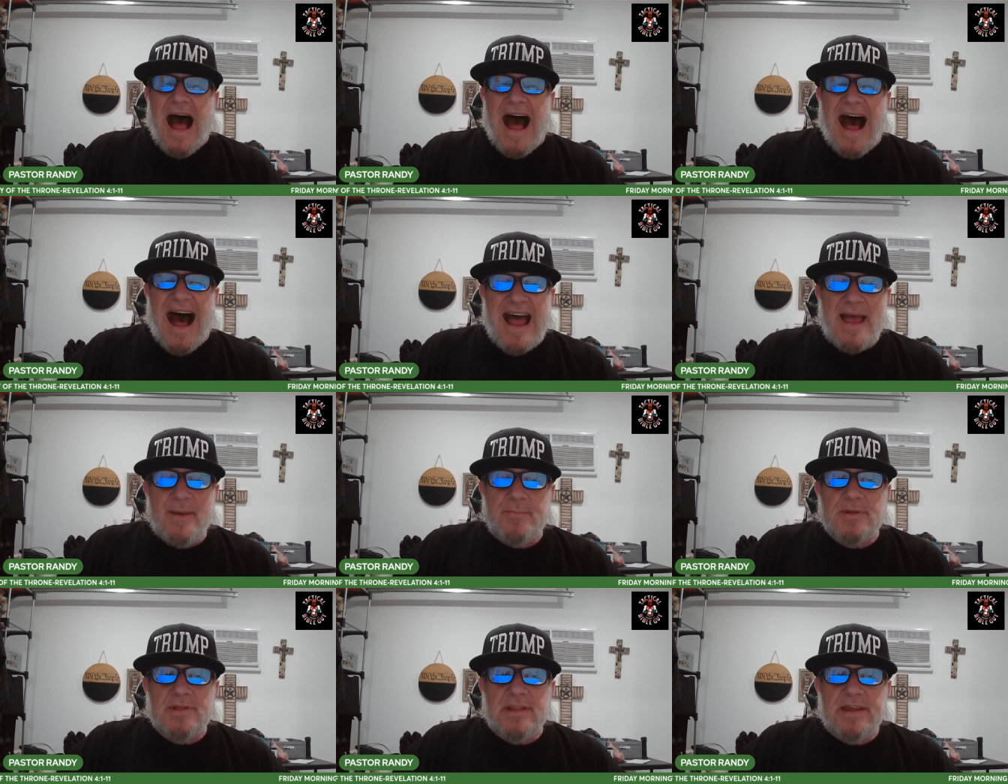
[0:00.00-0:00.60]

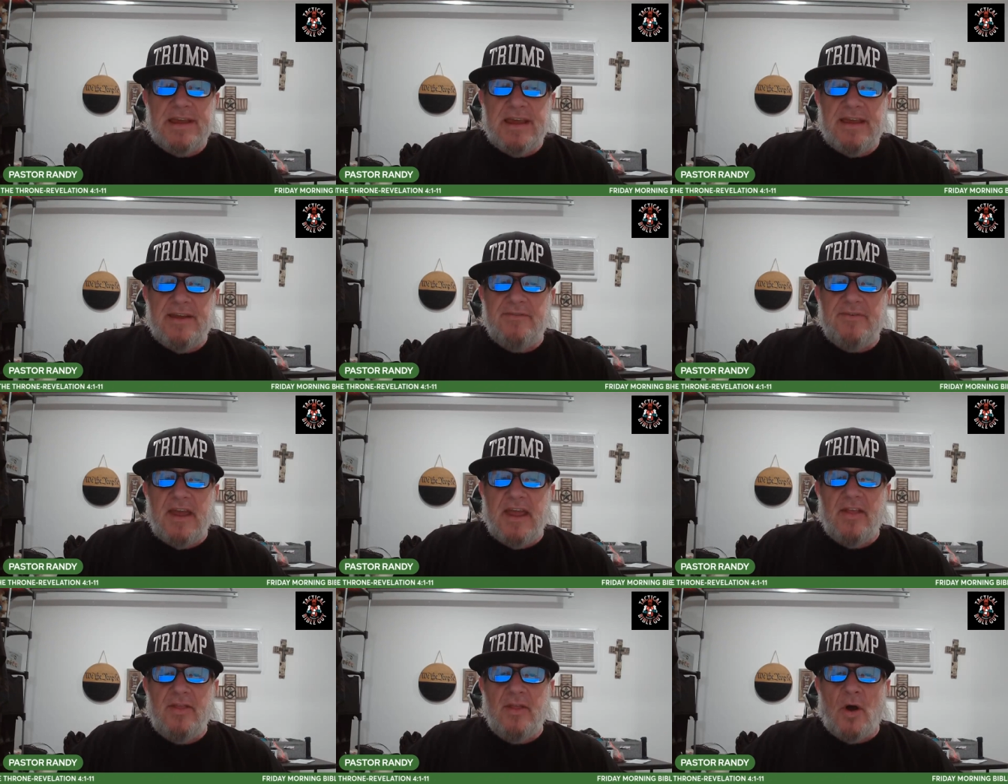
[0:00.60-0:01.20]
I
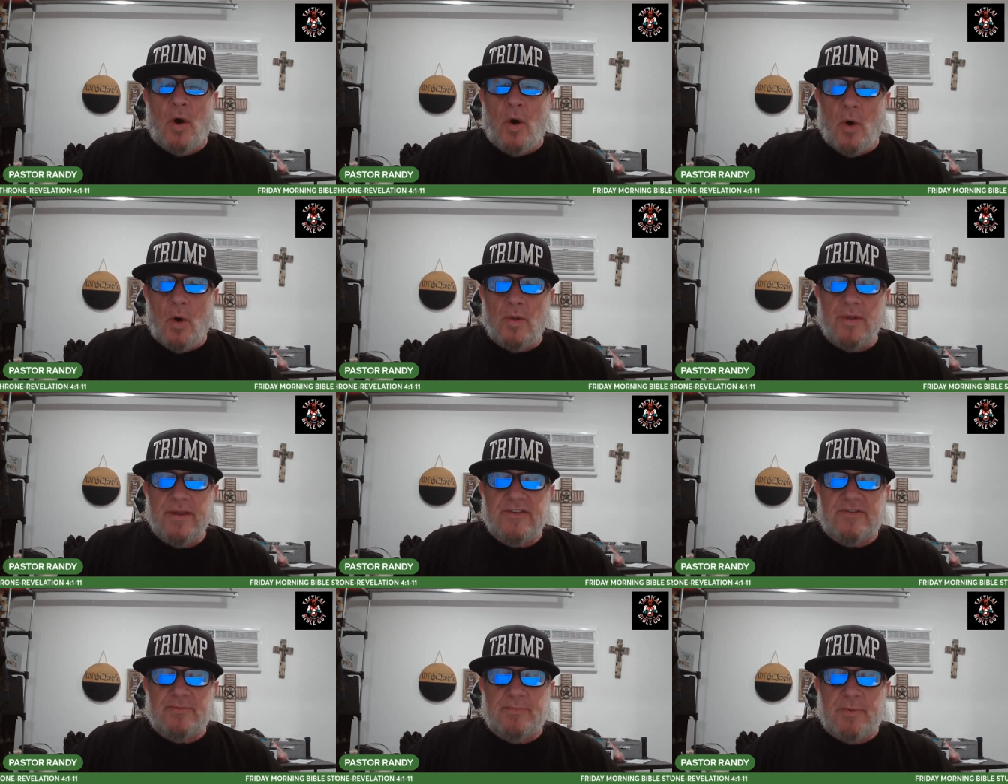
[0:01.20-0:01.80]
believe in the
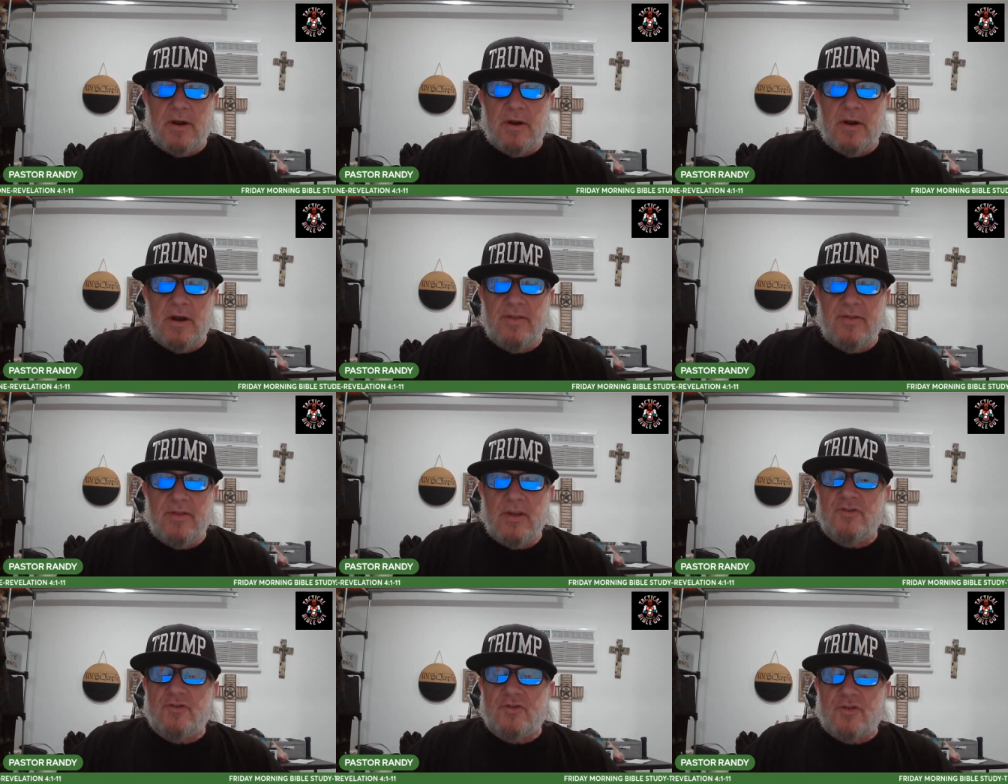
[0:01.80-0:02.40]
Holy
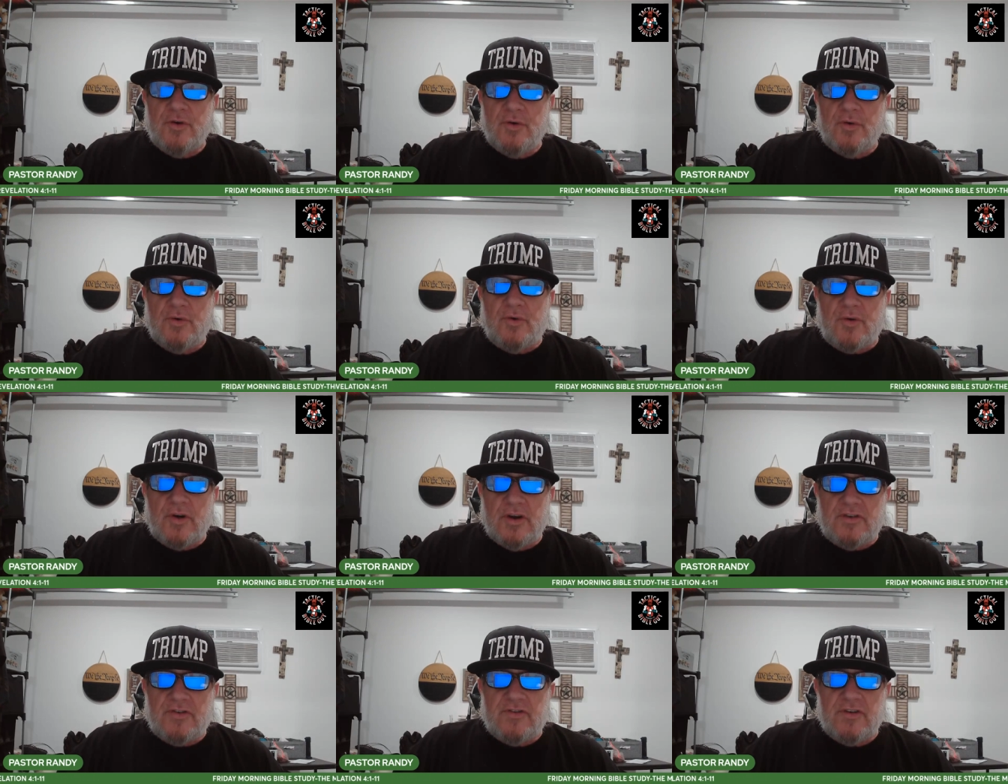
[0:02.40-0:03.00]
Spirit, the true
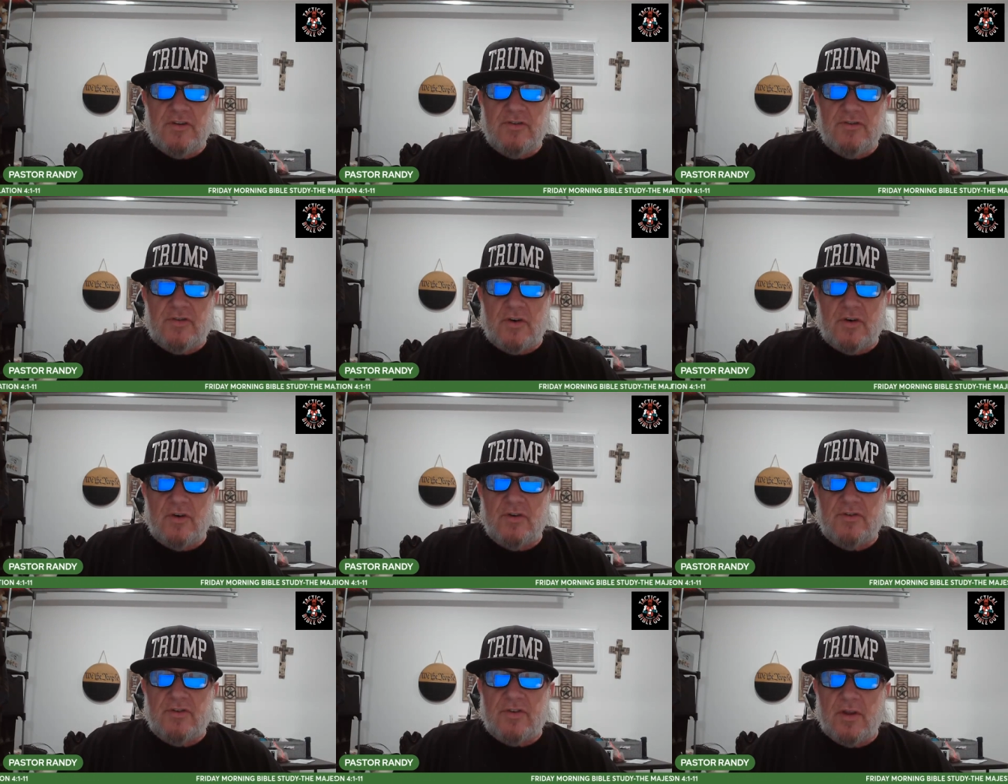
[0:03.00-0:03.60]
Christian
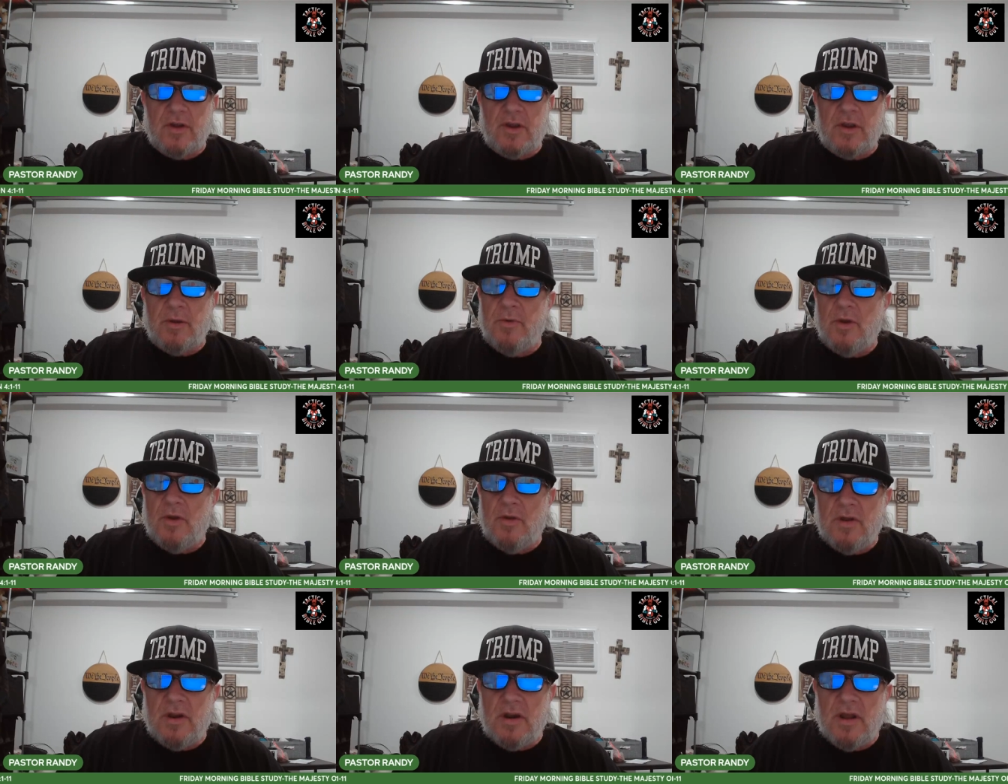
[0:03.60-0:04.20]
church, the
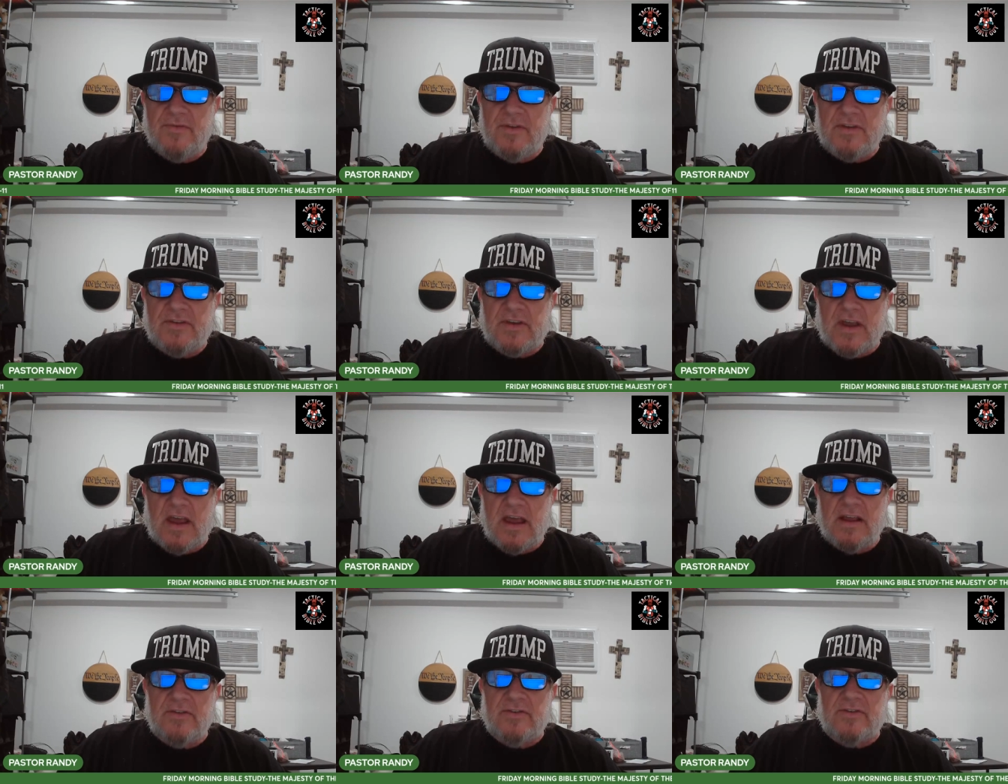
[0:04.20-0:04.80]
communion of the
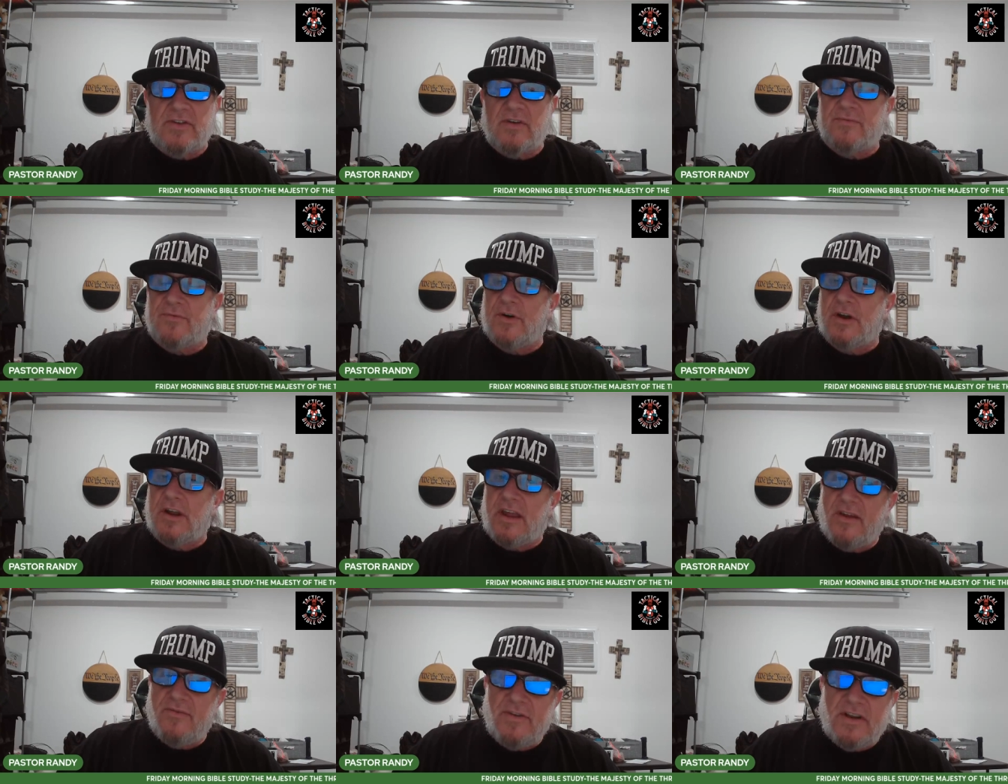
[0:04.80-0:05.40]
saints, the
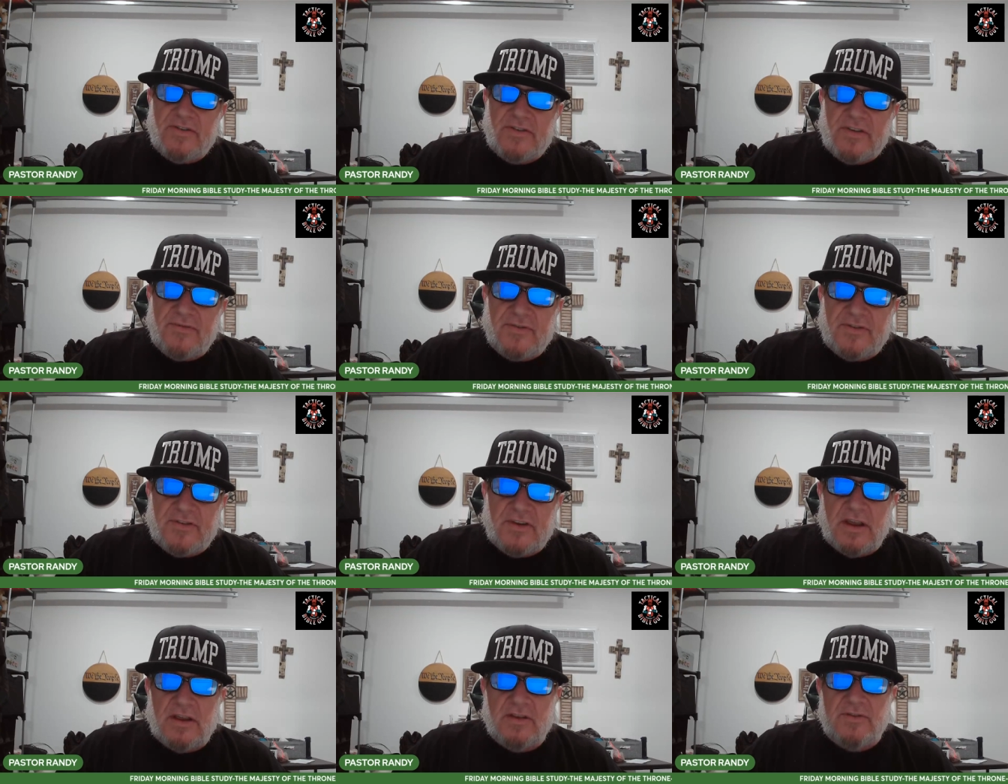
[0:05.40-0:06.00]
forgiveness of
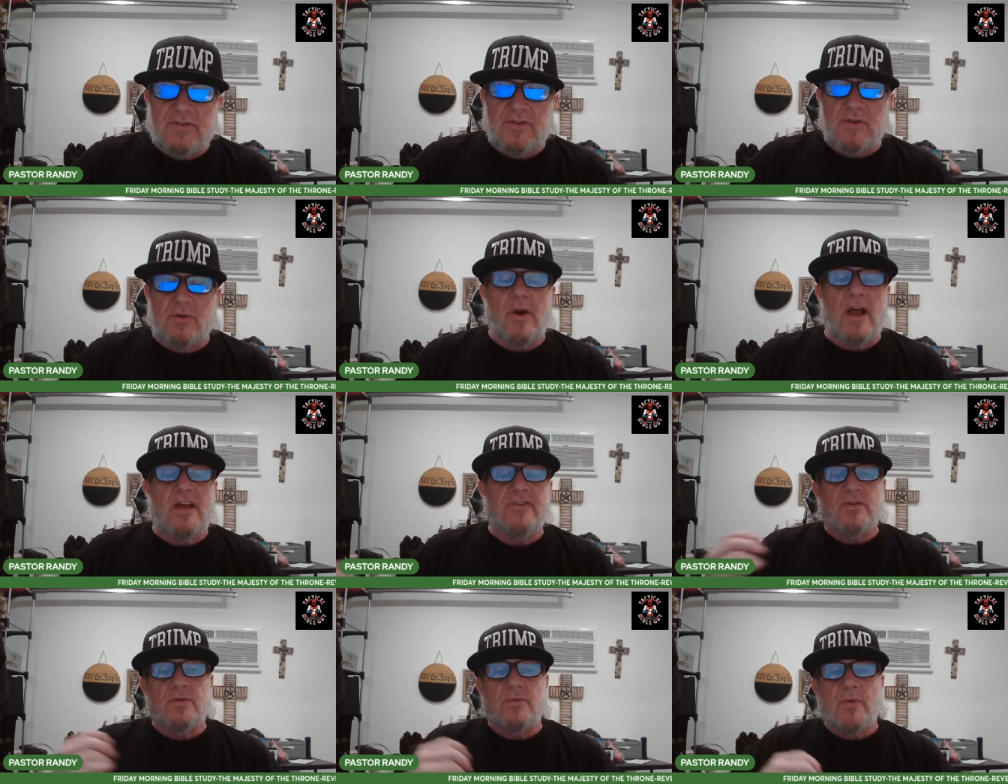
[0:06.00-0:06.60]
sins, the
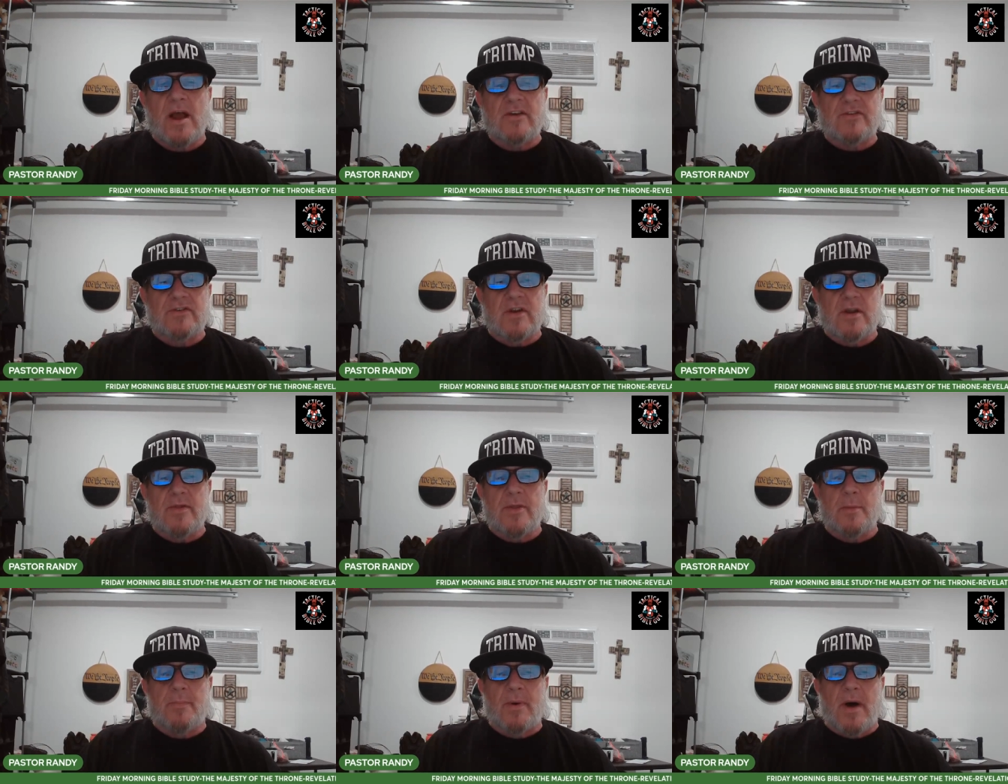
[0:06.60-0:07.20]

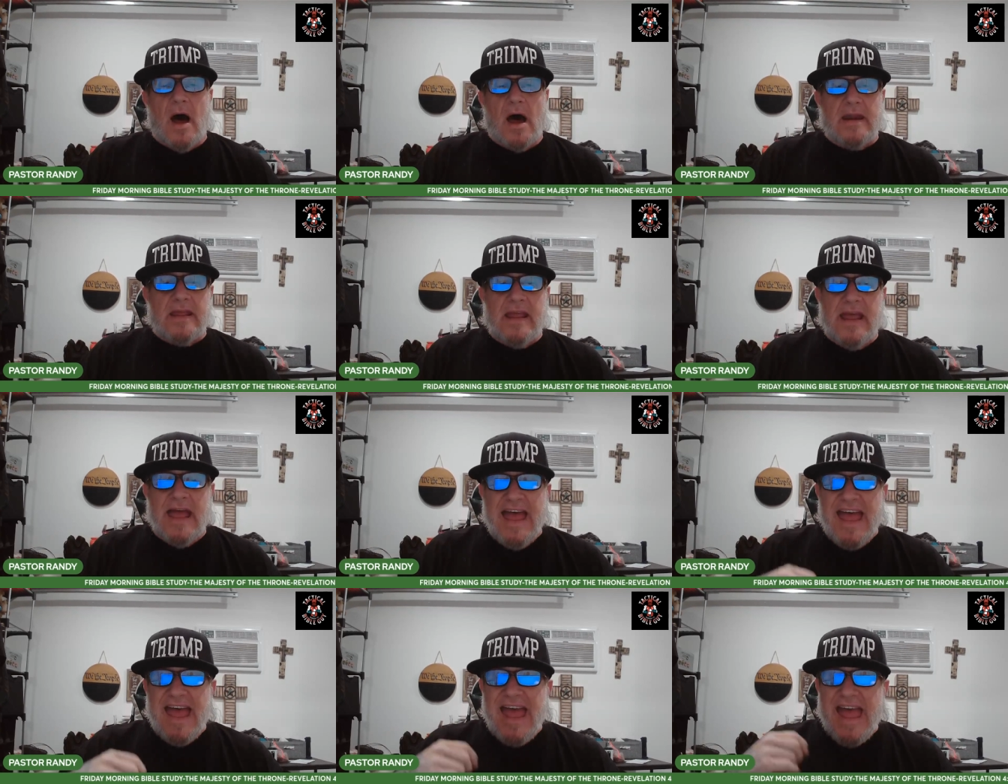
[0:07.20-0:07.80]
resurrection of the body,